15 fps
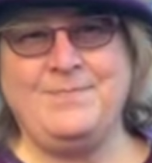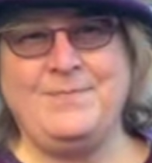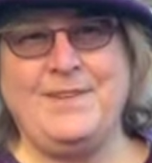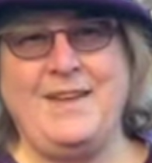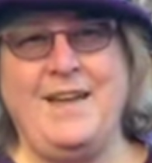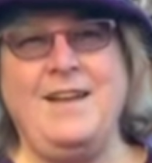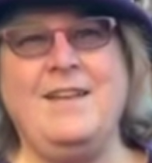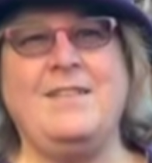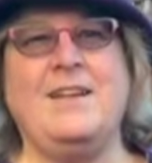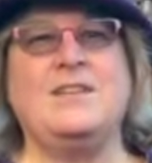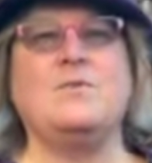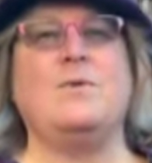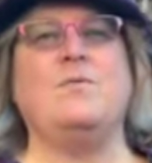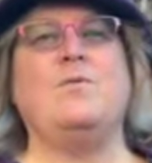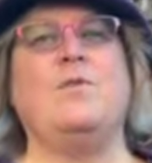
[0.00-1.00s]
Okay, that's
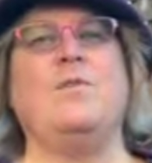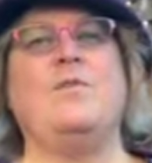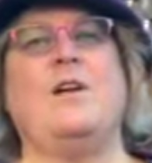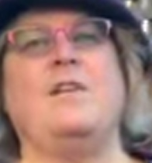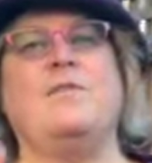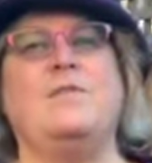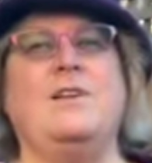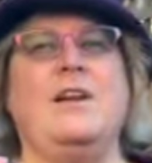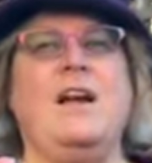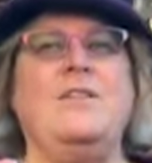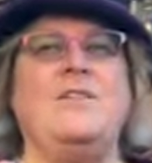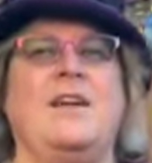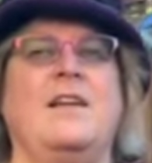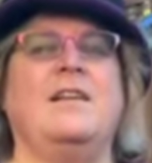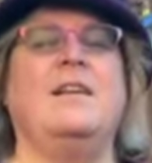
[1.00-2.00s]
1, 4, 5. You got
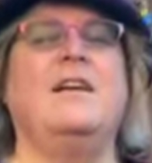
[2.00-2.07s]
that.